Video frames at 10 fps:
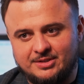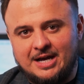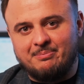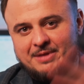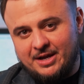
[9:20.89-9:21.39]

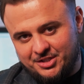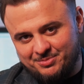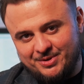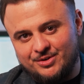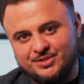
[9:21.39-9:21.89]
stop that
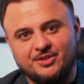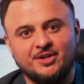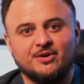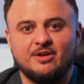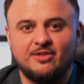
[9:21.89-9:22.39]
conspiracy
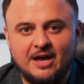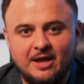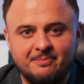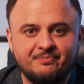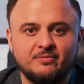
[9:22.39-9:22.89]
theory
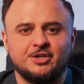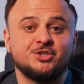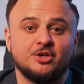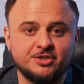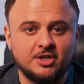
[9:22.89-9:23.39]
that an
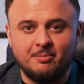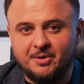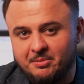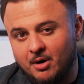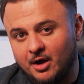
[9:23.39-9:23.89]
insurance
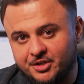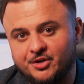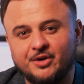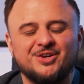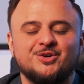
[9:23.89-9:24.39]
company
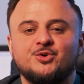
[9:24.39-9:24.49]
monitoring your